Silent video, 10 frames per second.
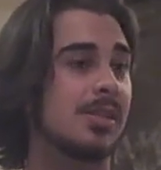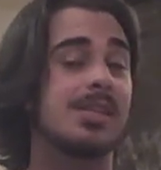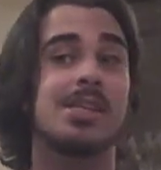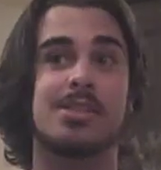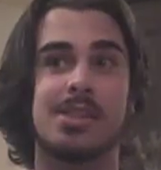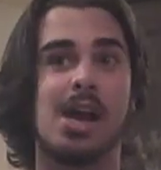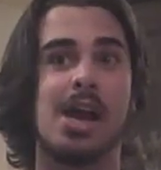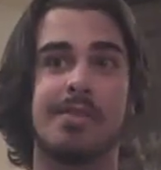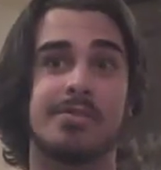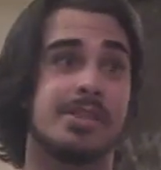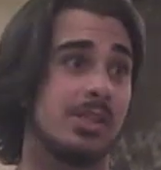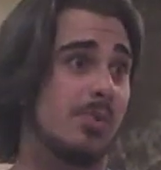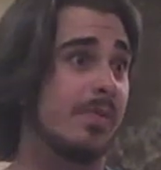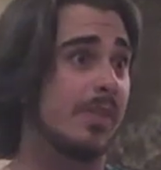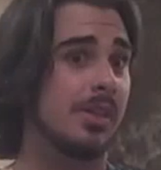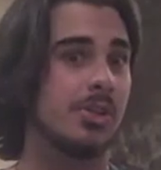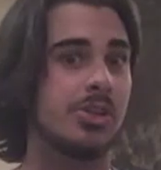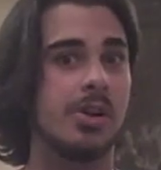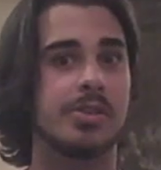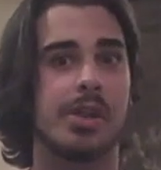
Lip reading: since we've done the shows.